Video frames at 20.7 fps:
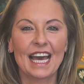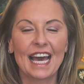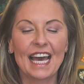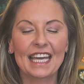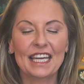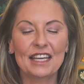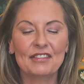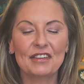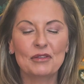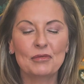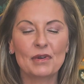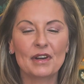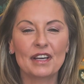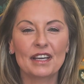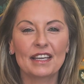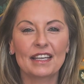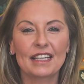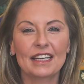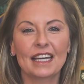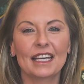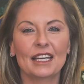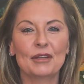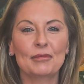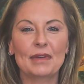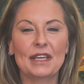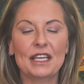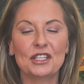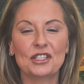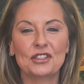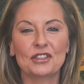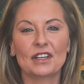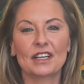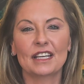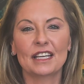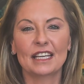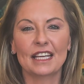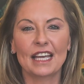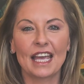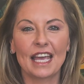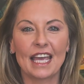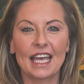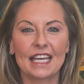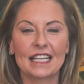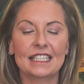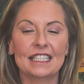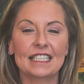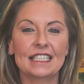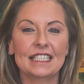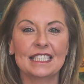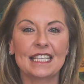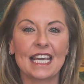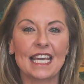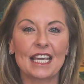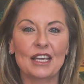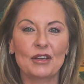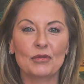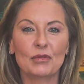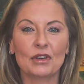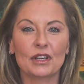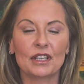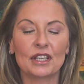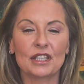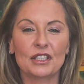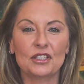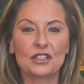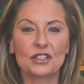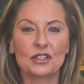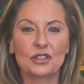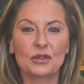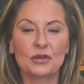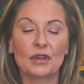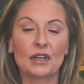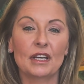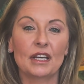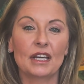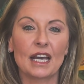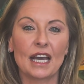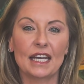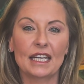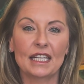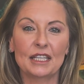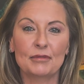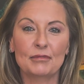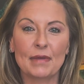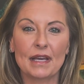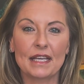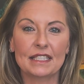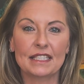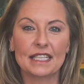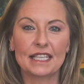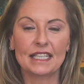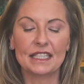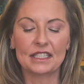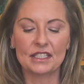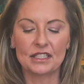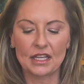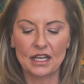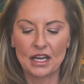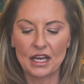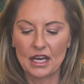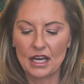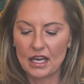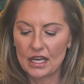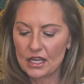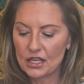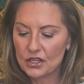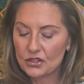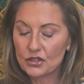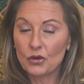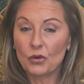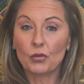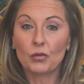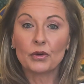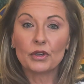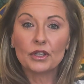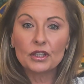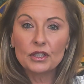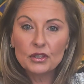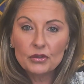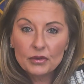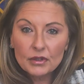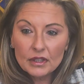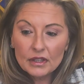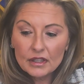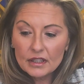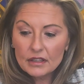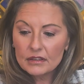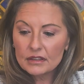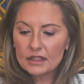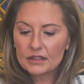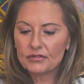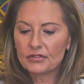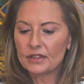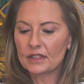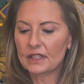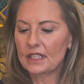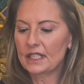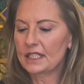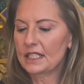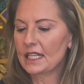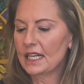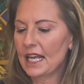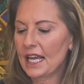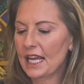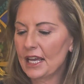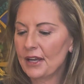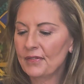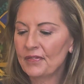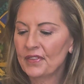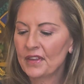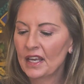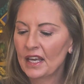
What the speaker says: Hi everyone, I am Ketra, and today we're going to do a guided message. So we're going to do it a little differently today.